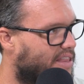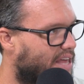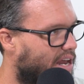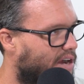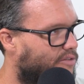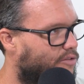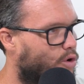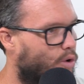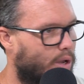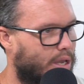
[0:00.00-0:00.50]

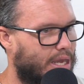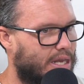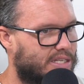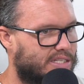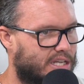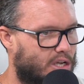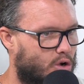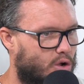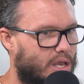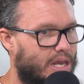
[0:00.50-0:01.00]
then of going in
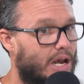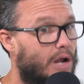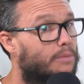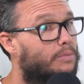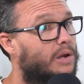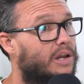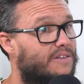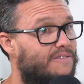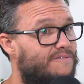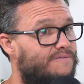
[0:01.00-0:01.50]
and saying, okay, now
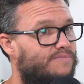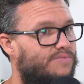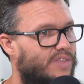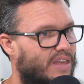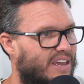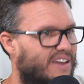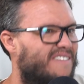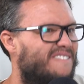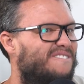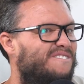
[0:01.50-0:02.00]
I'm going to
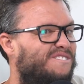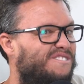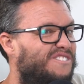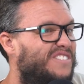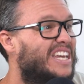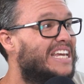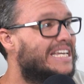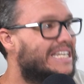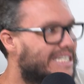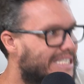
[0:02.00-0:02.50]
like
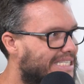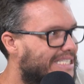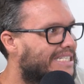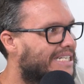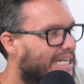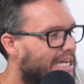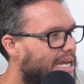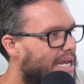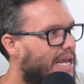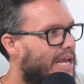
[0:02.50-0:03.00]

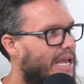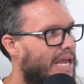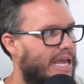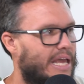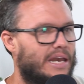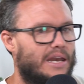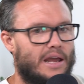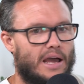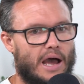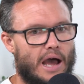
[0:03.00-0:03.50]
feast
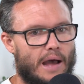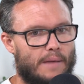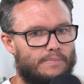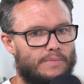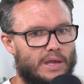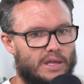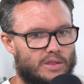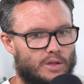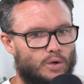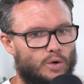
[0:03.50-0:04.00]
in
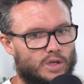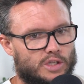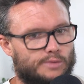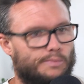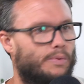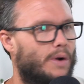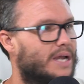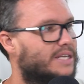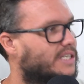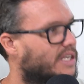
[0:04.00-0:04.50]
the Lord's
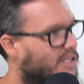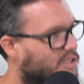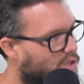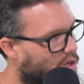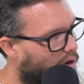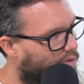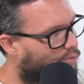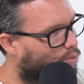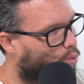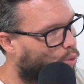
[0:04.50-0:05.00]
presence
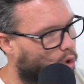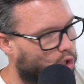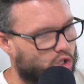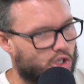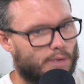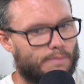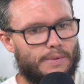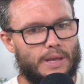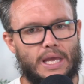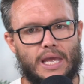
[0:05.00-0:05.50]
of
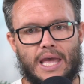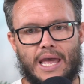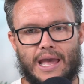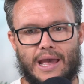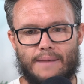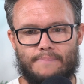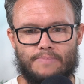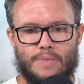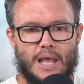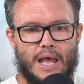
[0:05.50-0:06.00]
worshiping
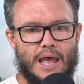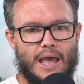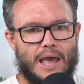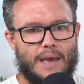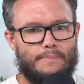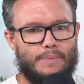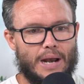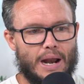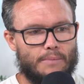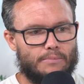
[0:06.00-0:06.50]
Him,
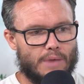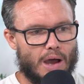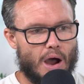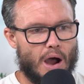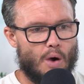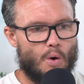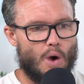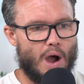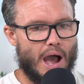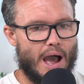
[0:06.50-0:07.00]
but
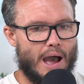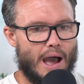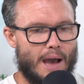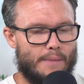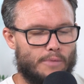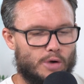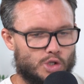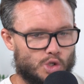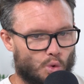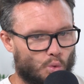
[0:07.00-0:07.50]

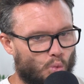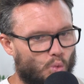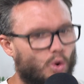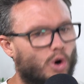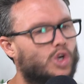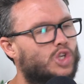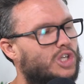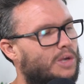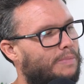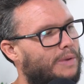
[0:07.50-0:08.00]
I'm also
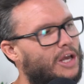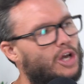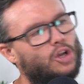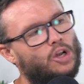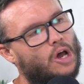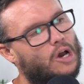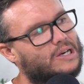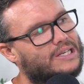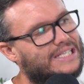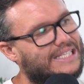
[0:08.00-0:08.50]
worshiping
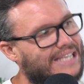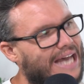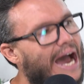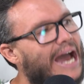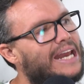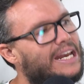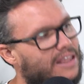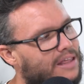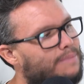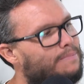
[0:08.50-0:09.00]

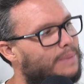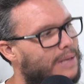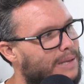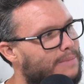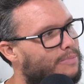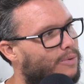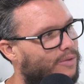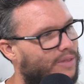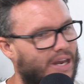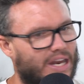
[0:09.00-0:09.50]
alongside the
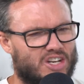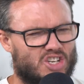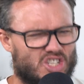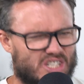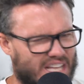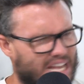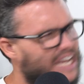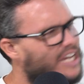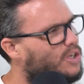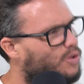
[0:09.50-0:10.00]
people that I
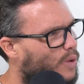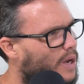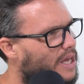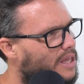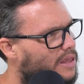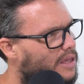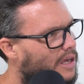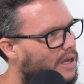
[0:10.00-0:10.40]
just ate with.